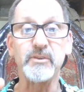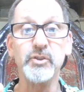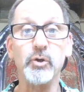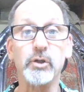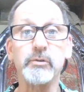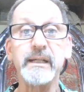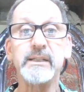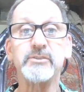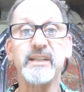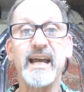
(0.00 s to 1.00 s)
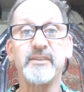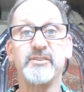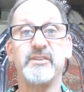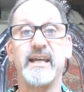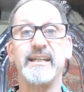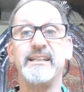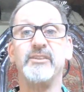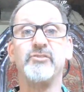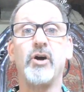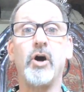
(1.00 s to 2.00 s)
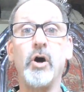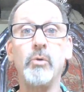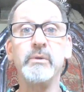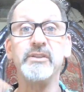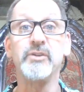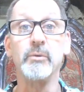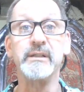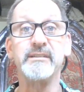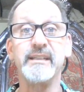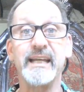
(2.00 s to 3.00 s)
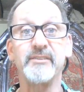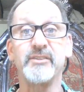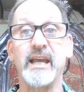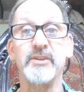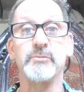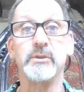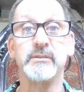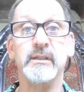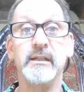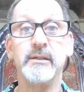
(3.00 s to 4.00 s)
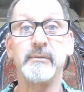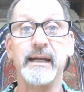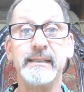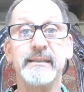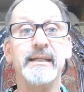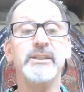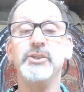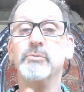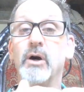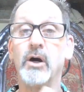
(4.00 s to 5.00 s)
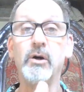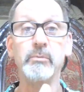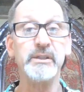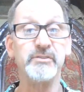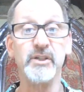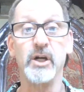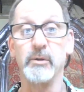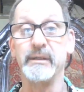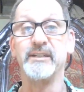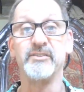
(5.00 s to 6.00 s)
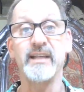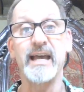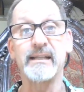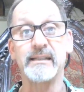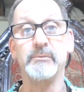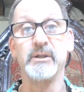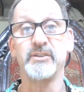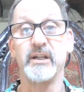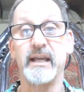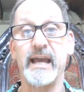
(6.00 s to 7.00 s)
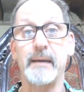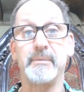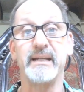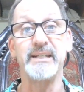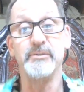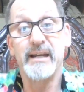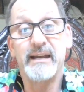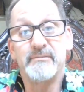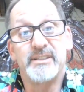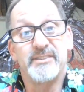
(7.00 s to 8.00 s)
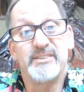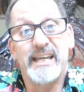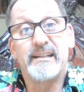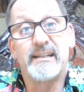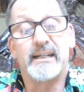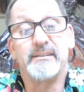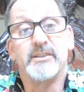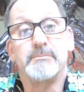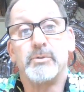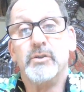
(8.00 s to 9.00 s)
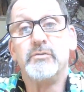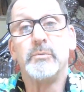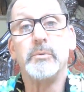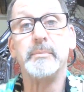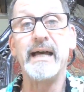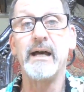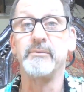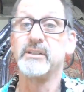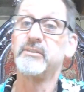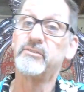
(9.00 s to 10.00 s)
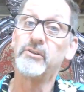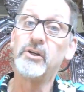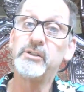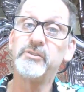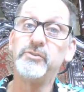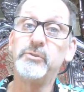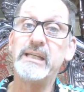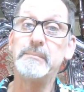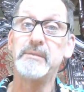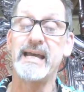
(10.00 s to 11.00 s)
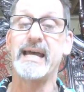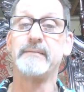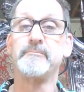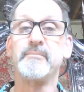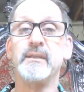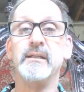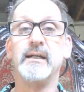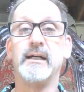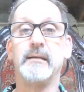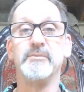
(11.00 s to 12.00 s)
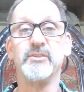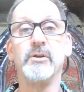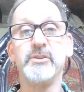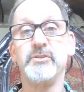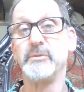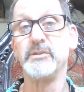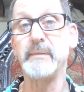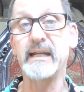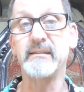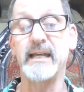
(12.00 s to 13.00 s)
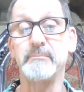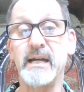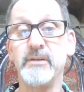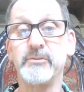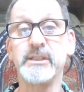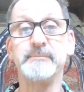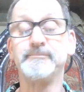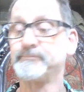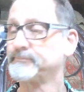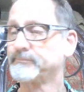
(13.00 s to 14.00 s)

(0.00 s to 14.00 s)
your critical task set is always going to get scheduled, right? You always know exactly what's going to happen. And you have this deadline, this provable bound, that as long as you keep that, as long as you respect that boundary,